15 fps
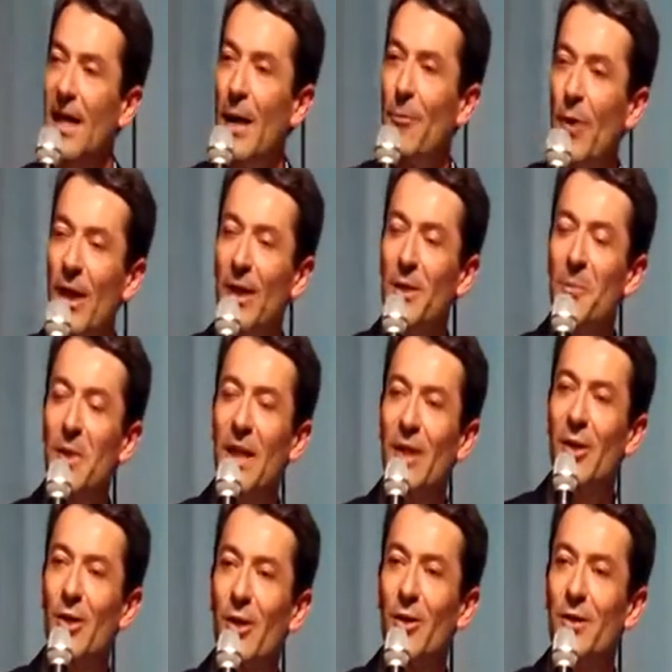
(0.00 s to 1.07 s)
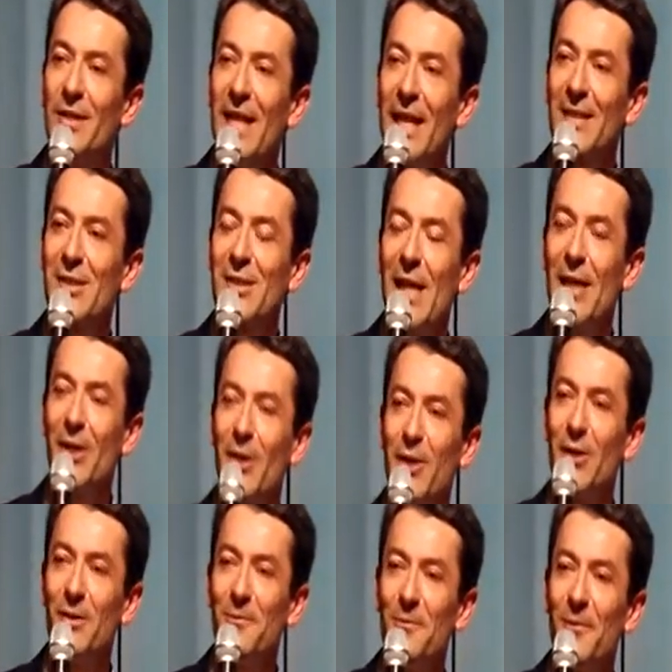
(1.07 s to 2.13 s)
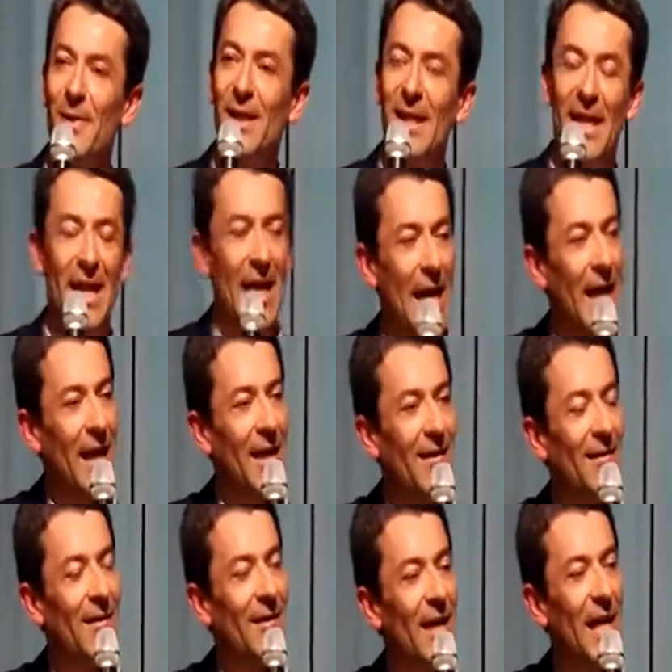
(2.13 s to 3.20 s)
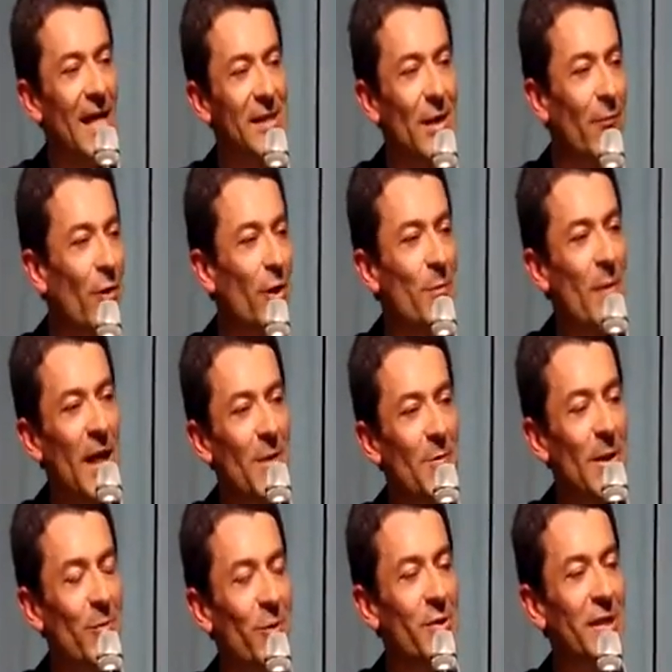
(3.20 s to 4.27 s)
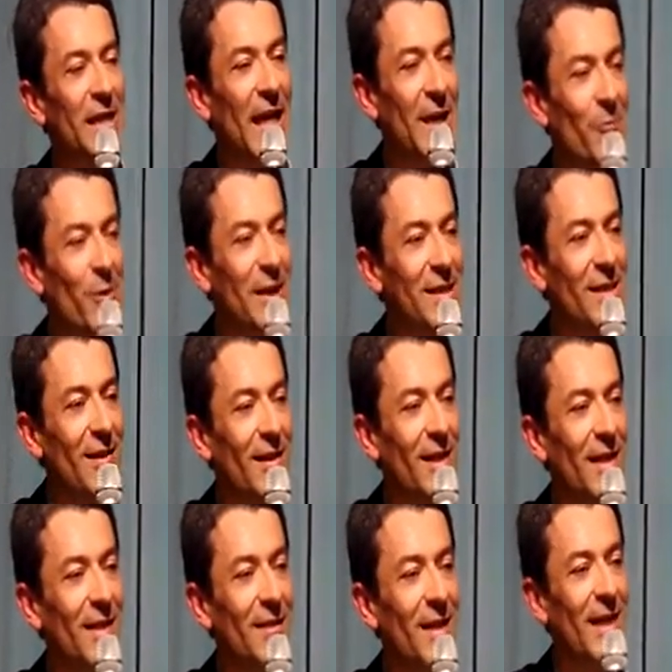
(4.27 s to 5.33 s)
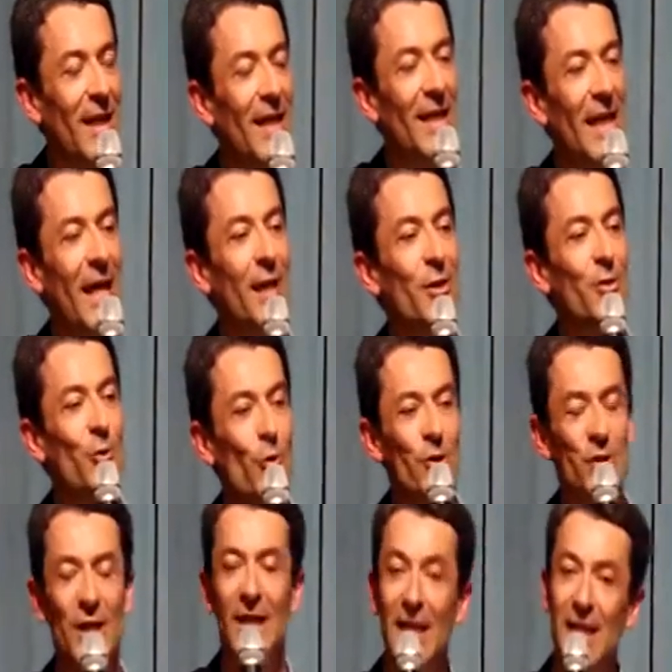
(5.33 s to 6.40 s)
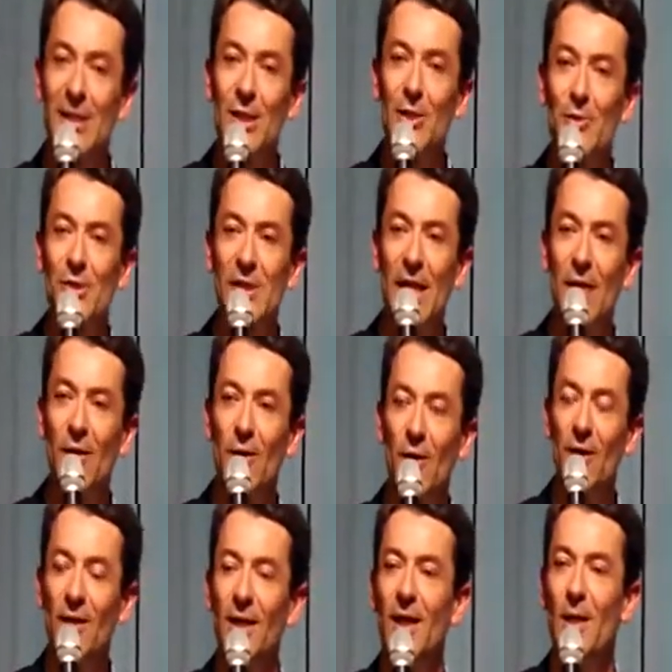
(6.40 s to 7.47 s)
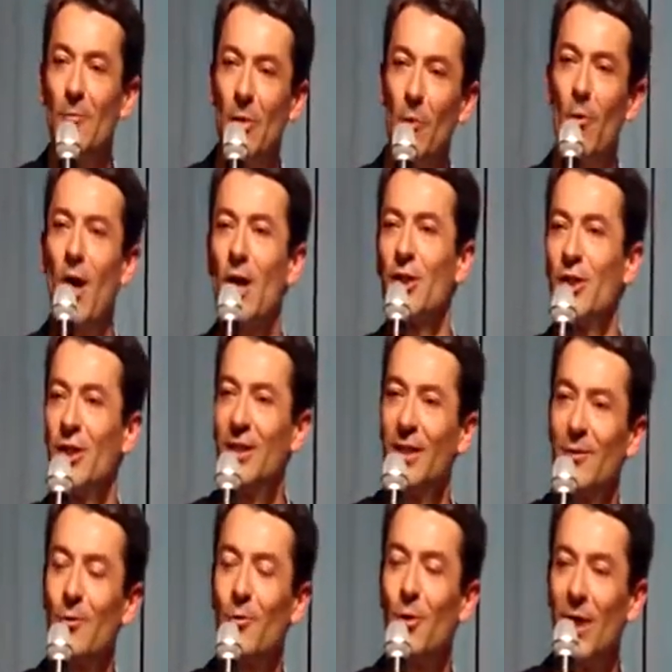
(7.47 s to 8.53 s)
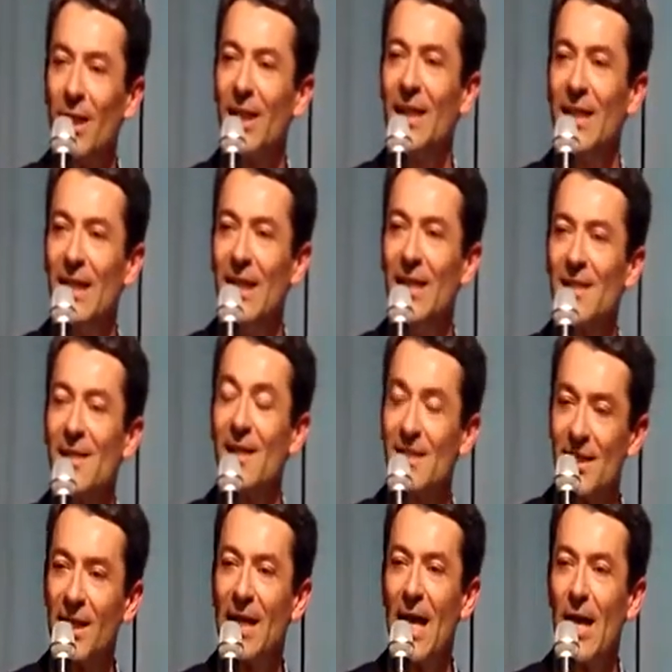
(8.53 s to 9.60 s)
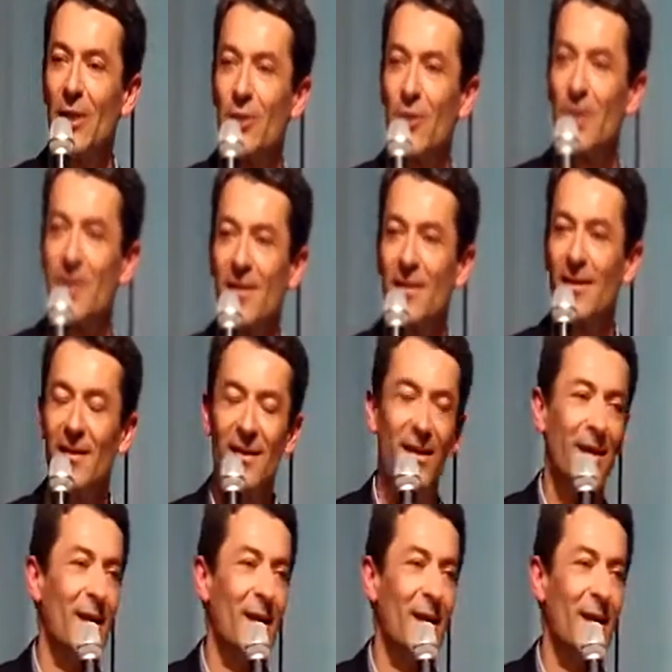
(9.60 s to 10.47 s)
I'm ready to be your next senator. And as I've heard many people say recently, that Georgia needs a new senator, but Washington really needs a psychiatrist.